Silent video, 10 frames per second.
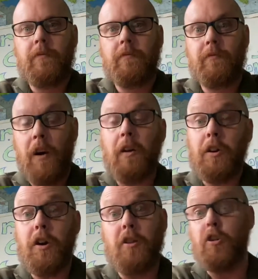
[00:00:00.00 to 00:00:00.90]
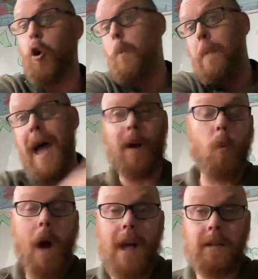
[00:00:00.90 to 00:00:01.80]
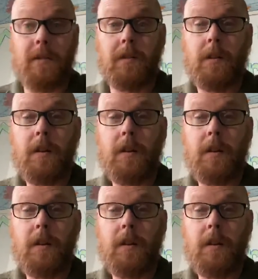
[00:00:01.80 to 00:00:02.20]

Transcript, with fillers: Very good. You go back west.